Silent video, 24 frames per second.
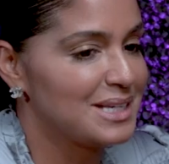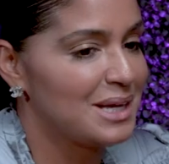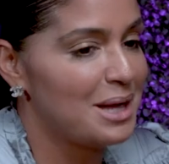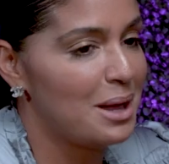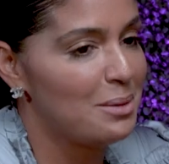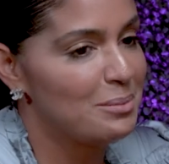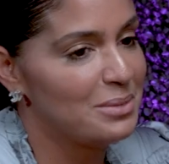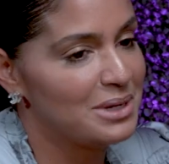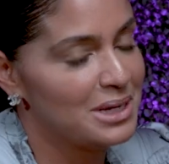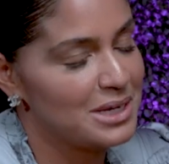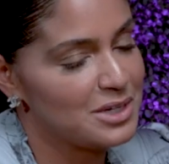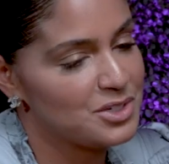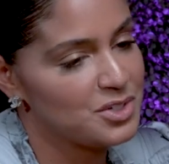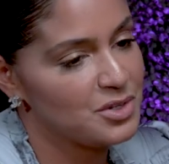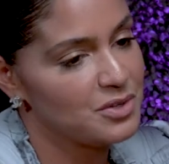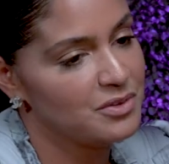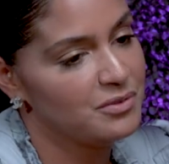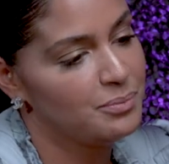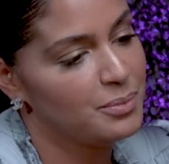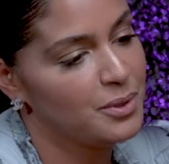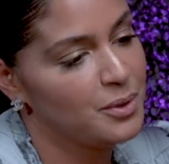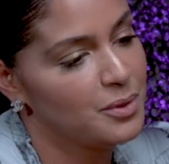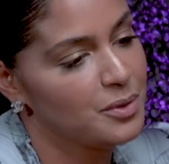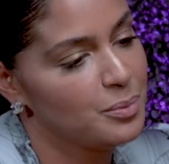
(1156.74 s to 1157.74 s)
a combination
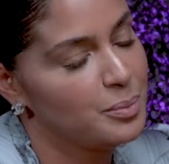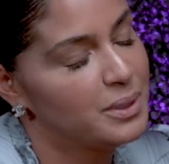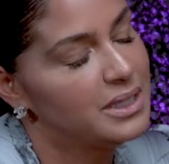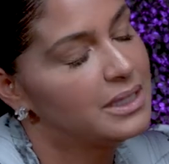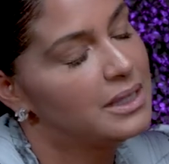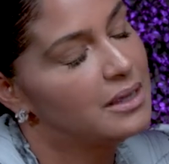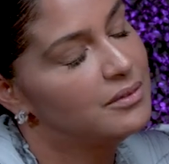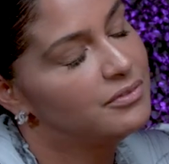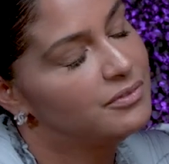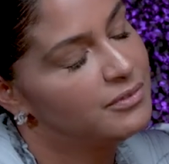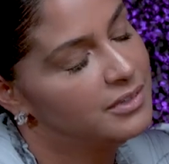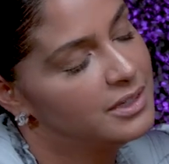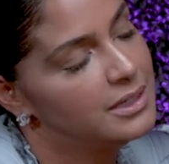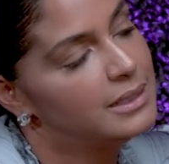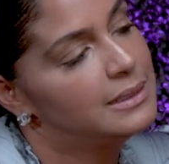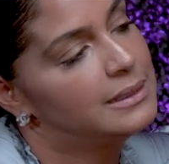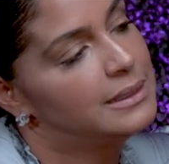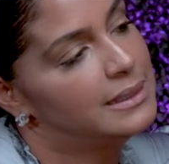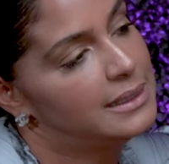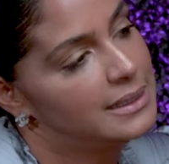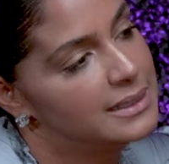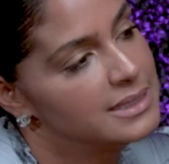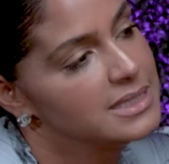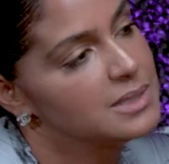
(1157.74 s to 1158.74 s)
of both, but
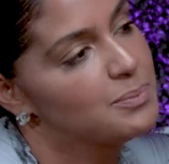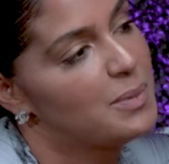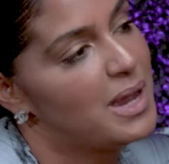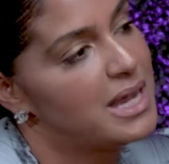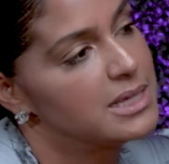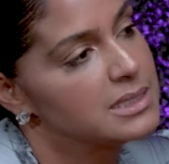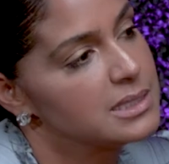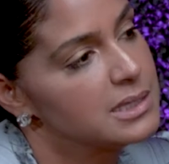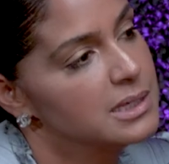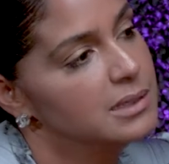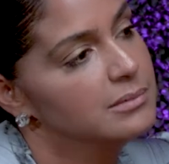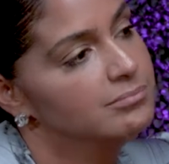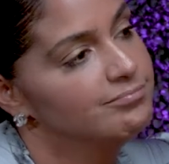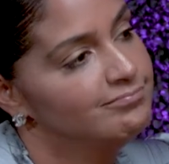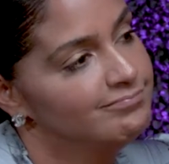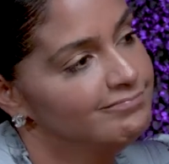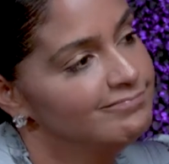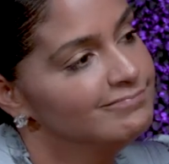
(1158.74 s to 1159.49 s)
definitely his passing.